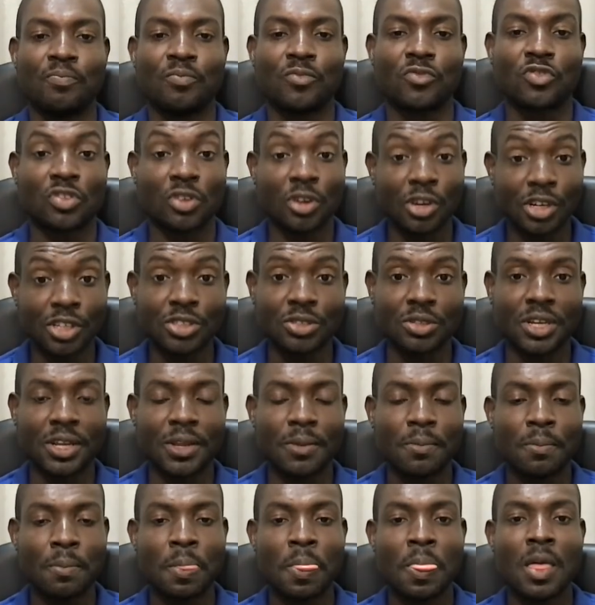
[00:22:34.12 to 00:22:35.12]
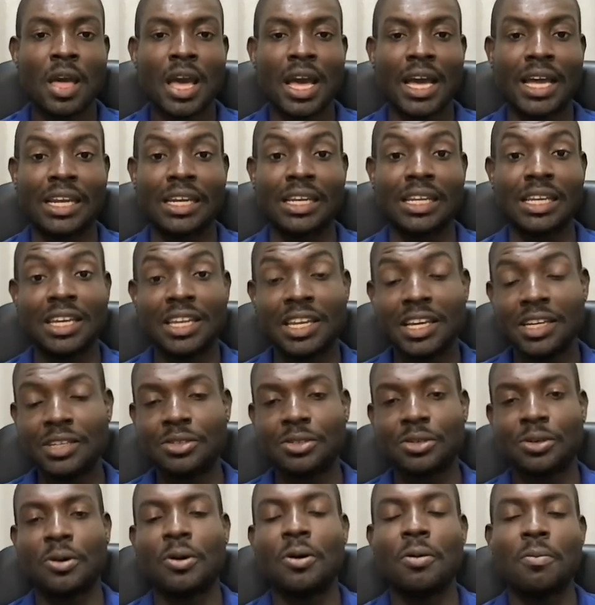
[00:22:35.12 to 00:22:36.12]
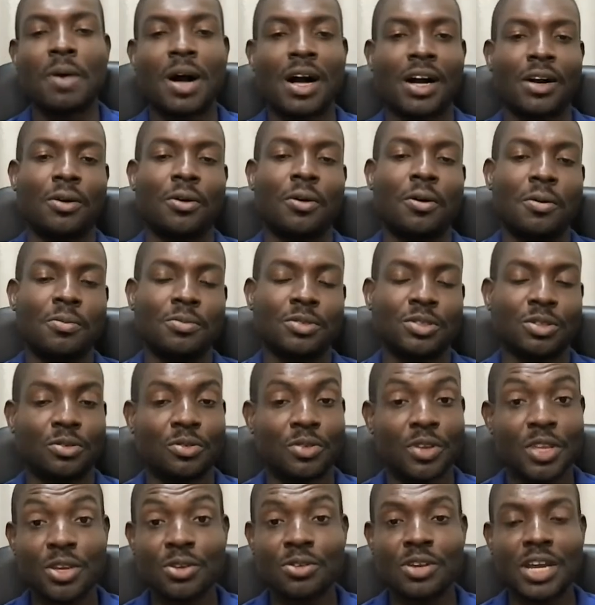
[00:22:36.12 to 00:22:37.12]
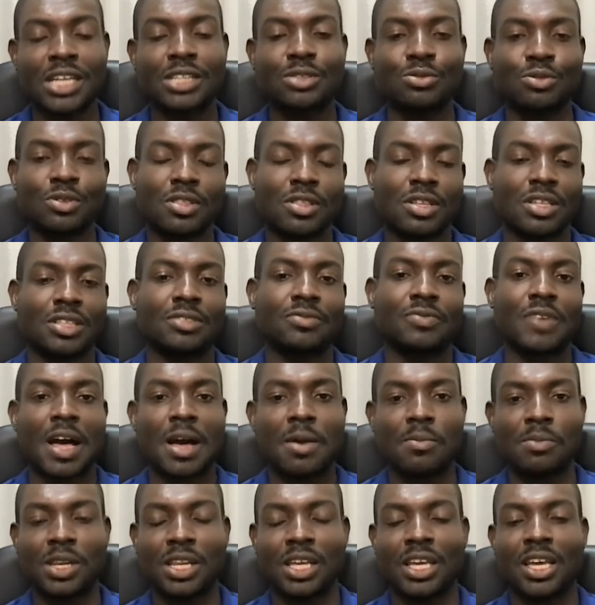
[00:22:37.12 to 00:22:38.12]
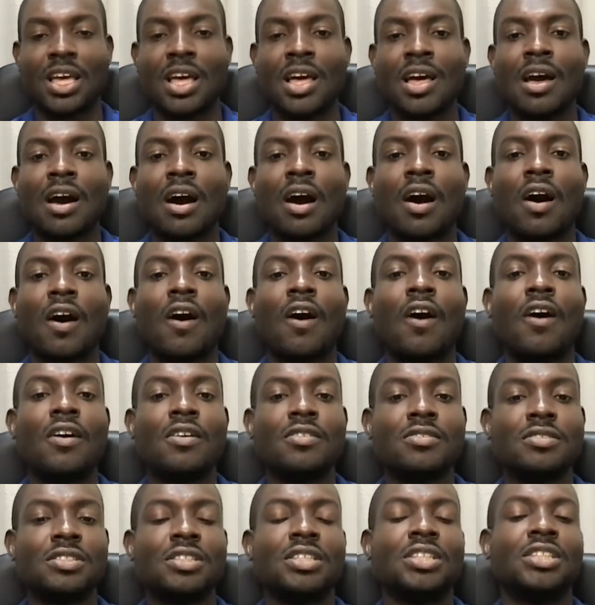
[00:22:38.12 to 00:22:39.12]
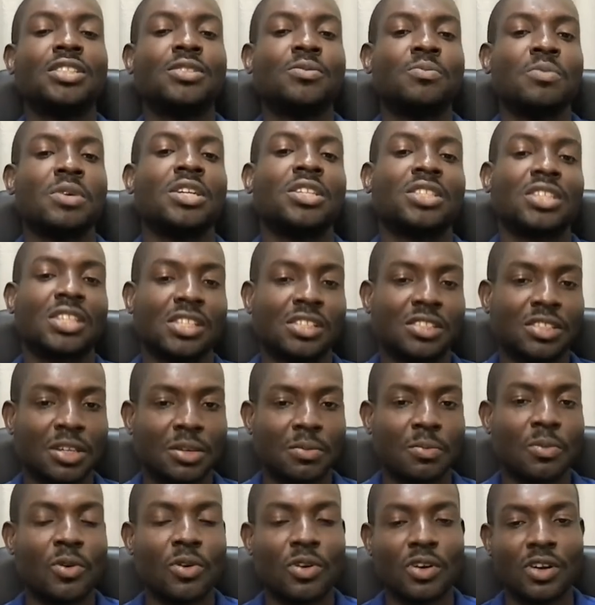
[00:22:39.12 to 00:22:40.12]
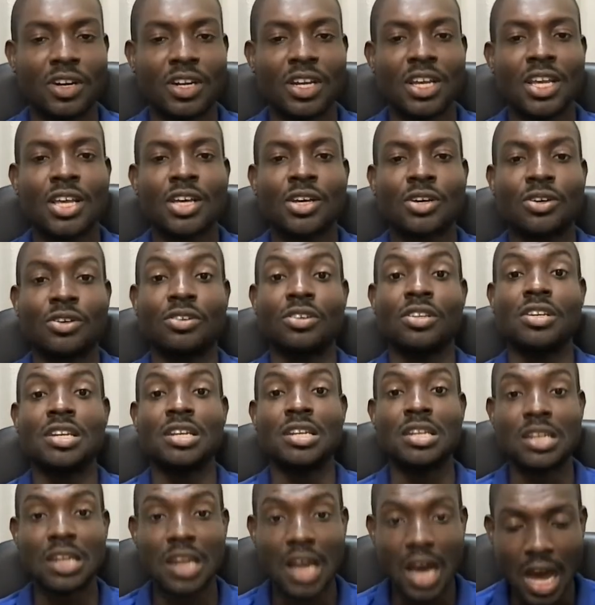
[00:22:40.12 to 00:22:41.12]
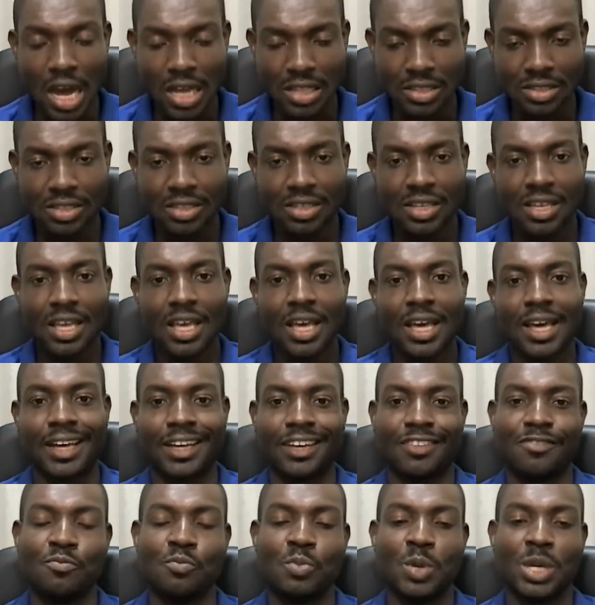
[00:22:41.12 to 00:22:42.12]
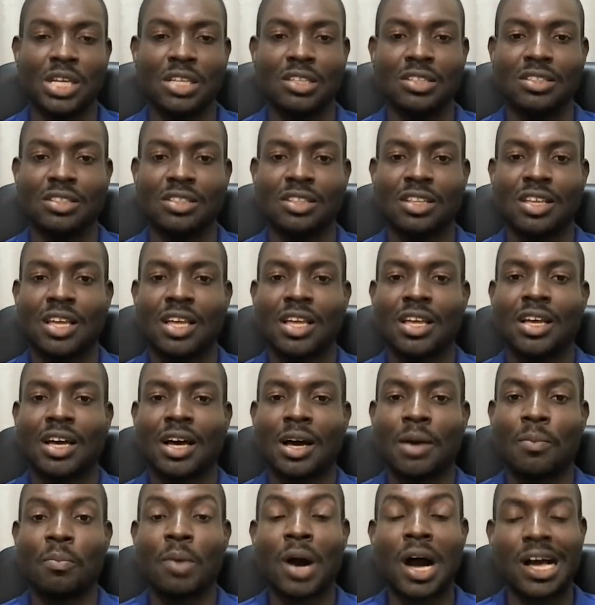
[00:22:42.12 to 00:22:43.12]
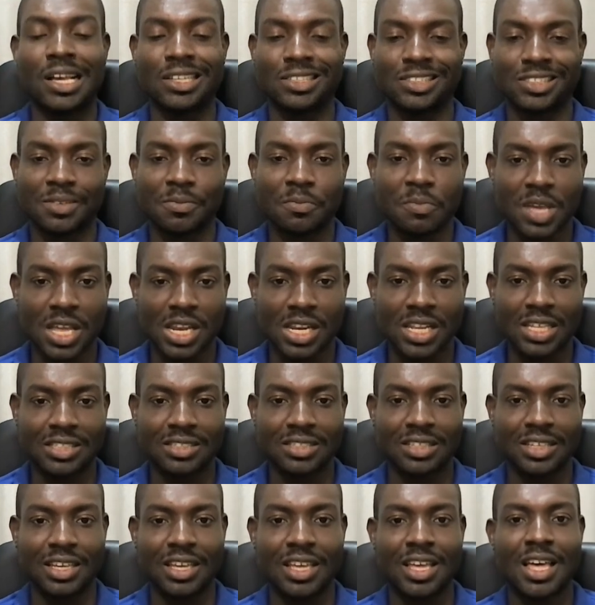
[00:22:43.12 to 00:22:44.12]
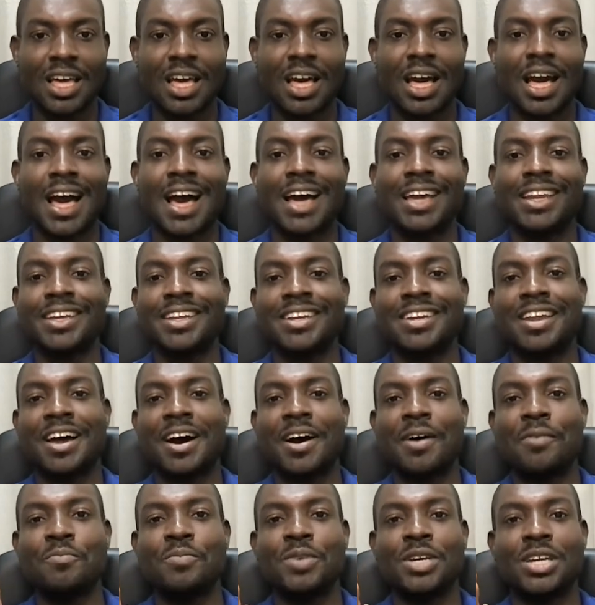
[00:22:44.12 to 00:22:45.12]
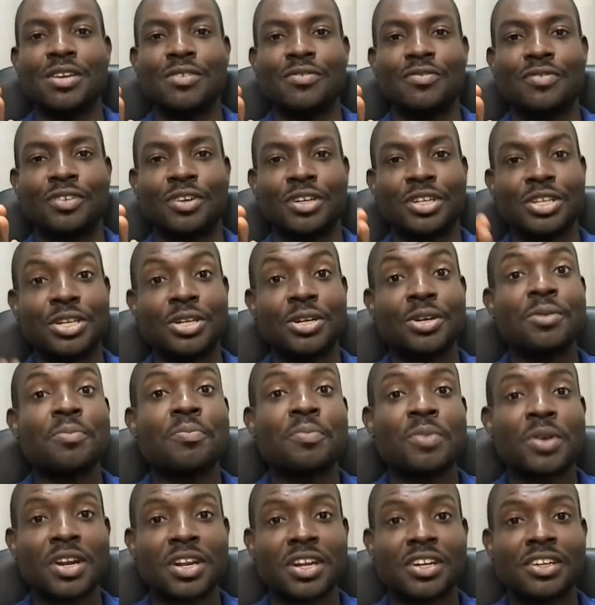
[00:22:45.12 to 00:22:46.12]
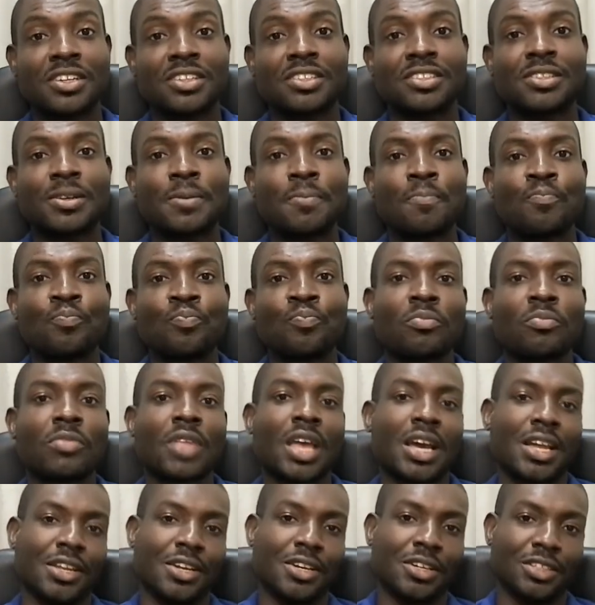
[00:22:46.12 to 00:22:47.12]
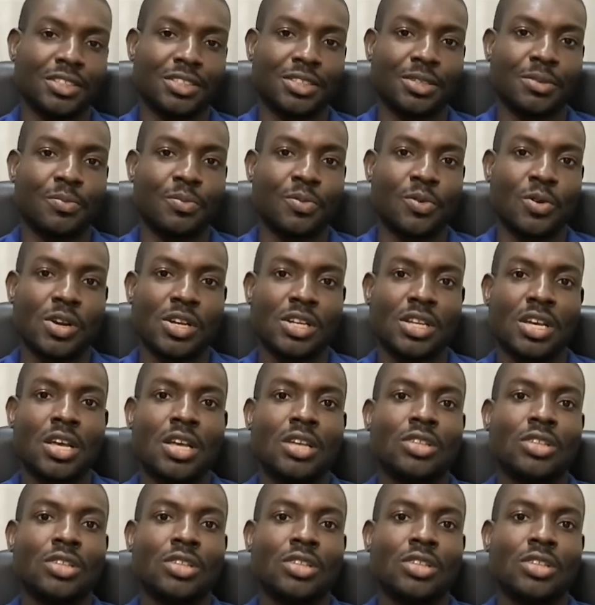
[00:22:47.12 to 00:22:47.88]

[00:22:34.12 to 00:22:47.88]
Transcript: surgery and needed to go back home to reunite with his family, all these missions and more could not have been a possibility had it not been for your prayers and your support.